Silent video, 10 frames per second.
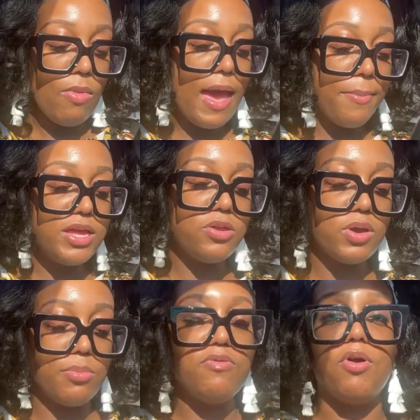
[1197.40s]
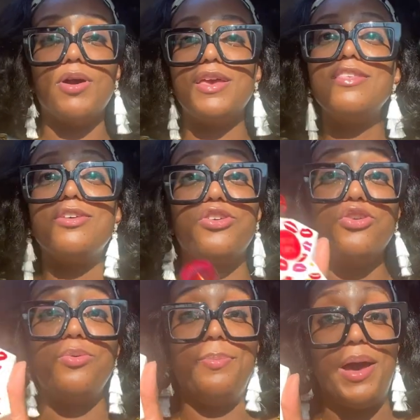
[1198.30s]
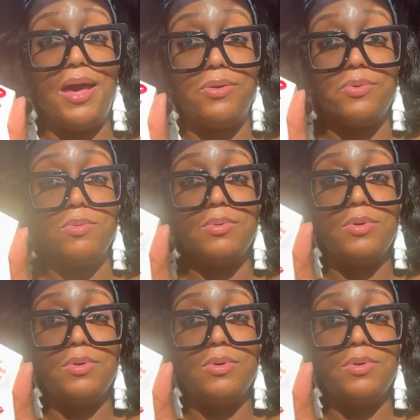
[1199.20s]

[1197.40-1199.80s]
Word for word: I mean, don't get me wrong. It's a cute bottle.